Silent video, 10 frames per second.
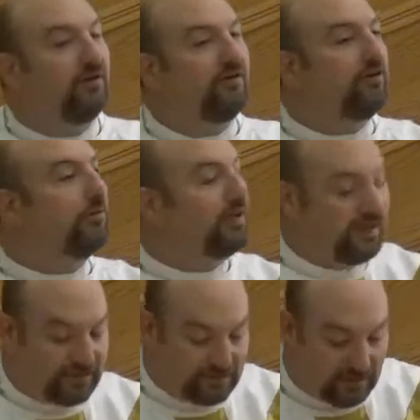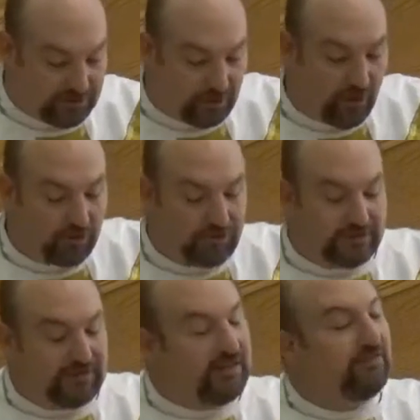So it is that you are
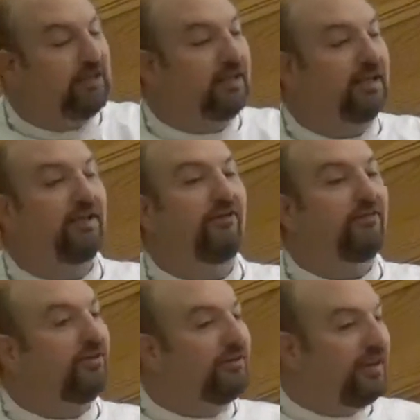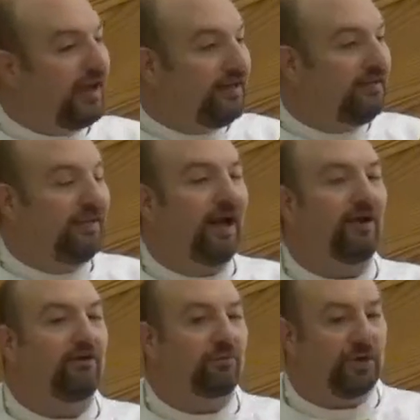receiving his dead
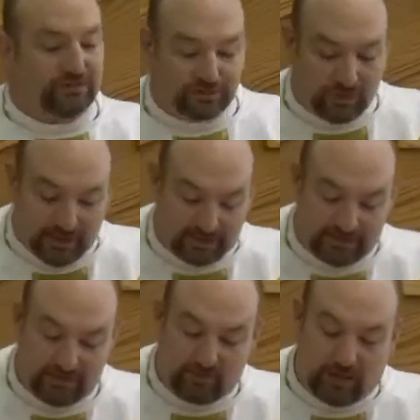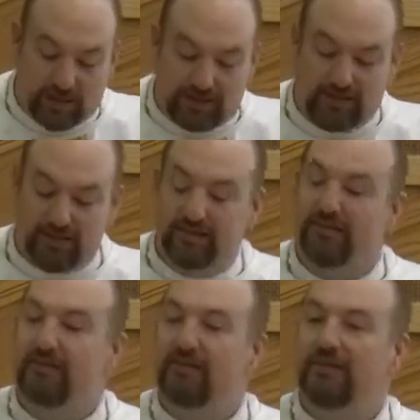and resurrected body
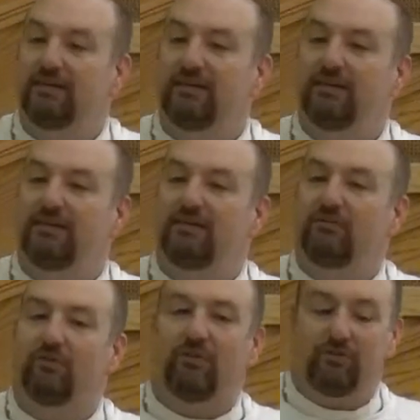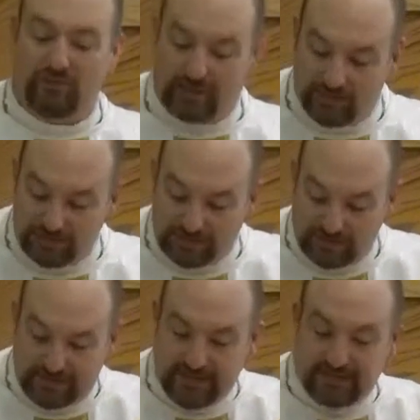for the forgiveness
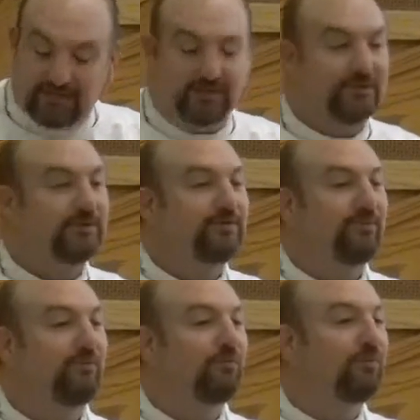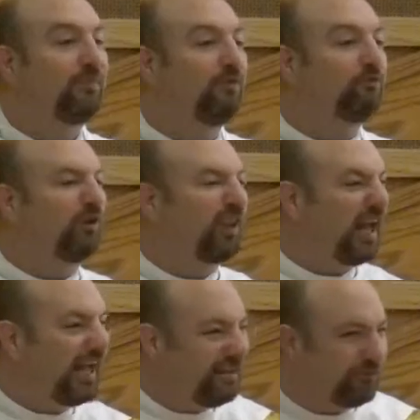of sins,
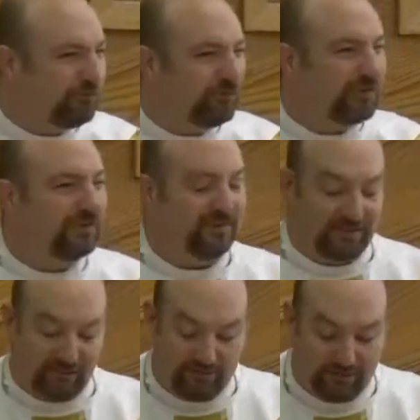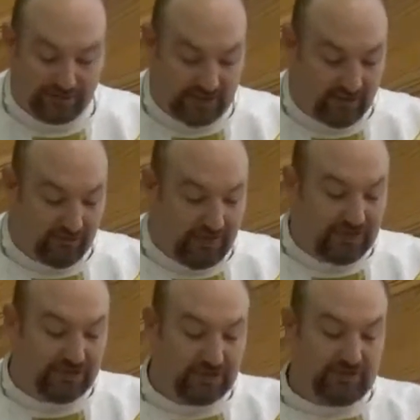for life, for
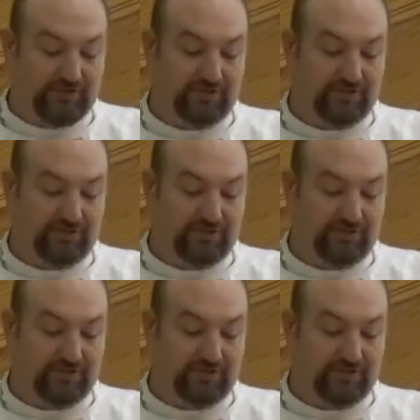salvation.